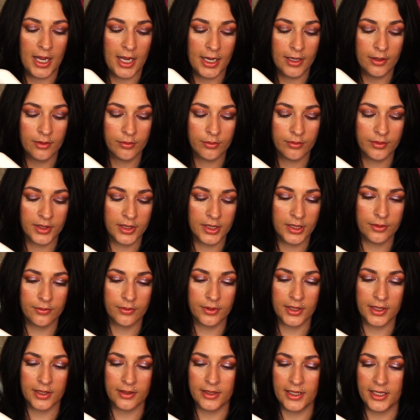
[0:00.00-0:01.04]
I really,
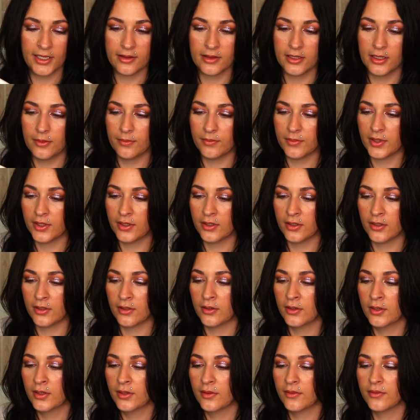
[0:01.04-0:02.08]
really like them.
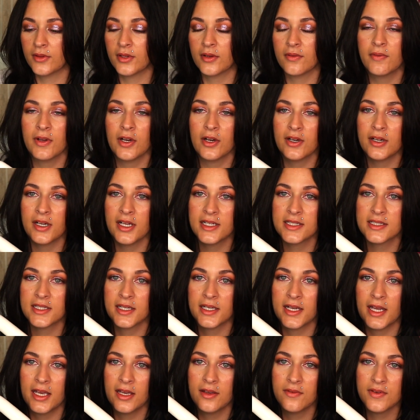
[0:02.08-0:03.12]
They're very nice and
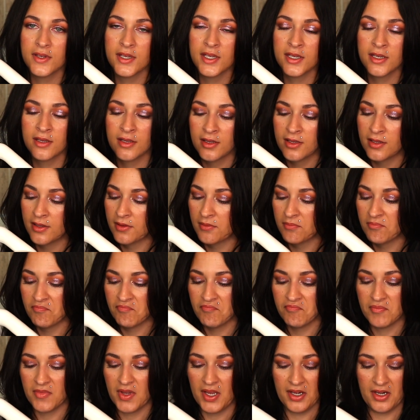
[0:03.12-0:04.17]
heavy.
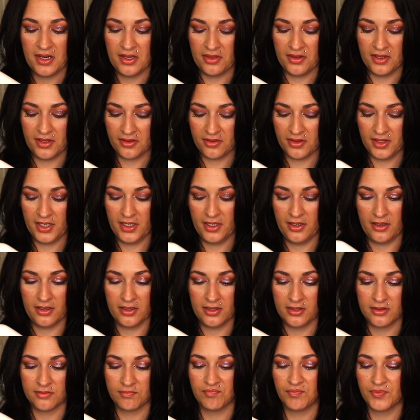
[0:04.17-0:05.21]
And I think
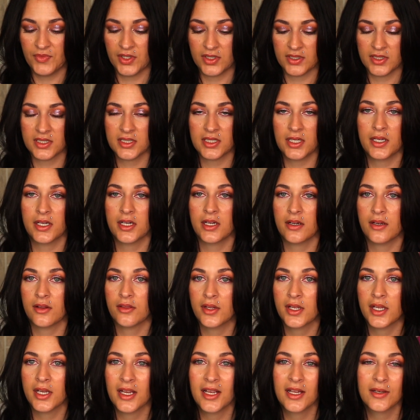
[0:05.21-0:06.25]
they're stunning on a
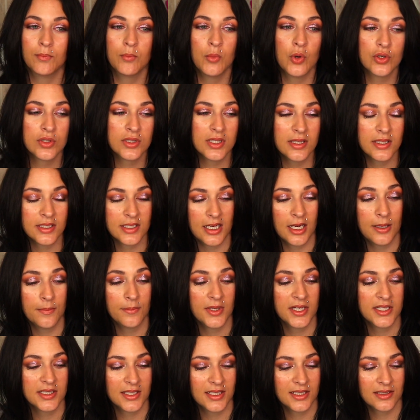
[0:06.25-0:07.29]
thing. And most of the time,
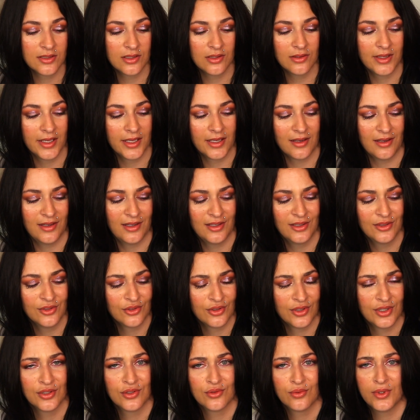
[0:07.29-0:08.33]
these things are
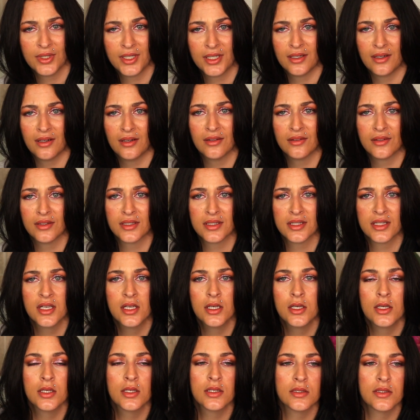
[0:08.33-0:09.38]
$120.
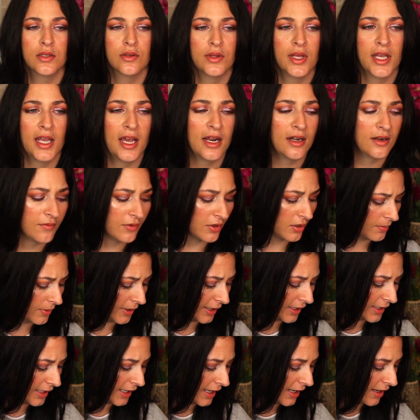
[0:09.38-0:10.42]
So they had it
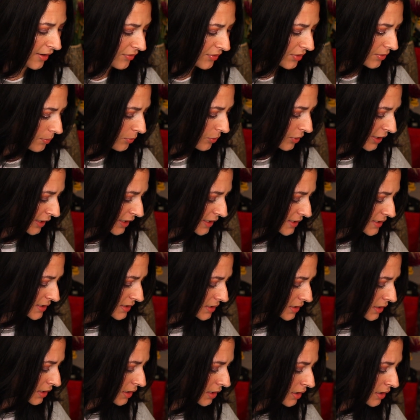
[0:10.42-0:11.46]
for half the
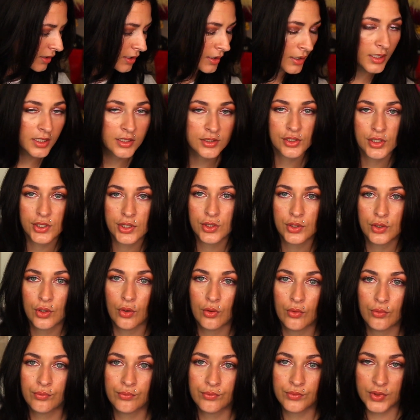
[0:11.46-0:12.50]
price. And just
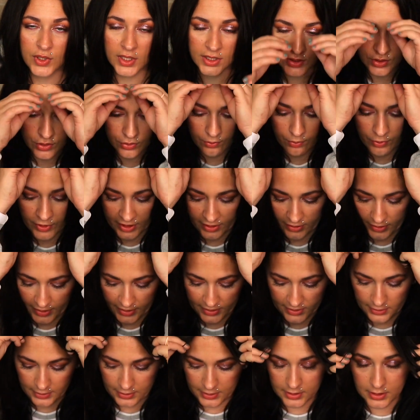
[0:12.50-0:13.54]
know they do bring
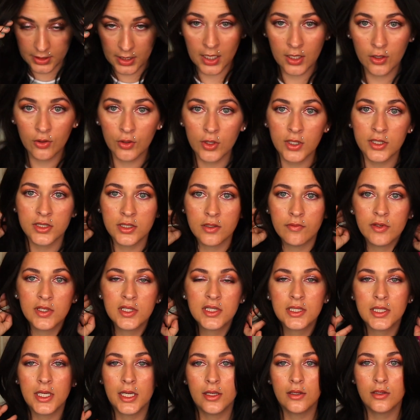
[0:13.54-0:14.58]
things in stock or in different
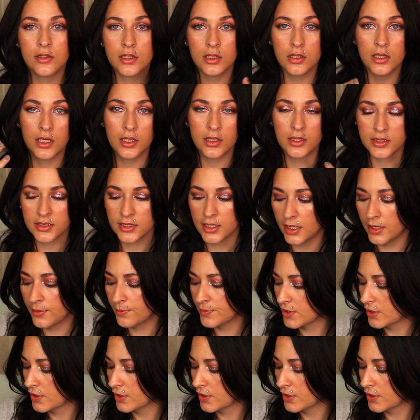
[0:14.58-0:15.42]
styles a lot of the time.